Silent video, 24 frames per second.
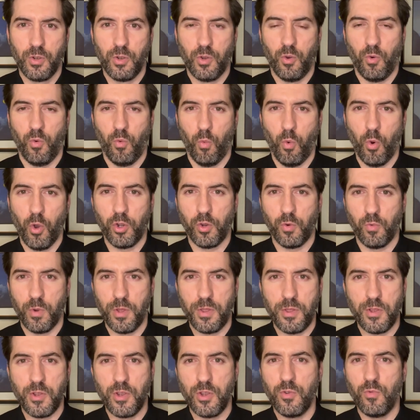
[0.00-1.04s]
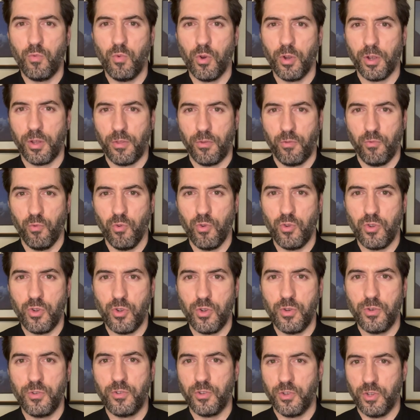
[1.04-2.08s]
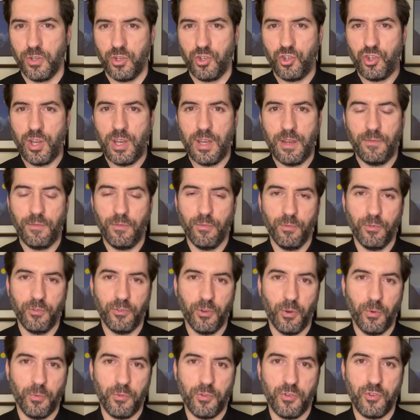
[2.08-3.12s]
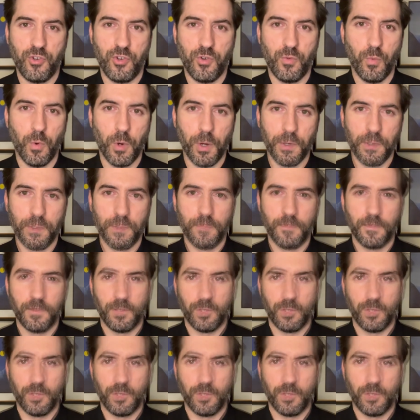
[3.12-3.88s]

work with you, work through you to achieve the result that you want.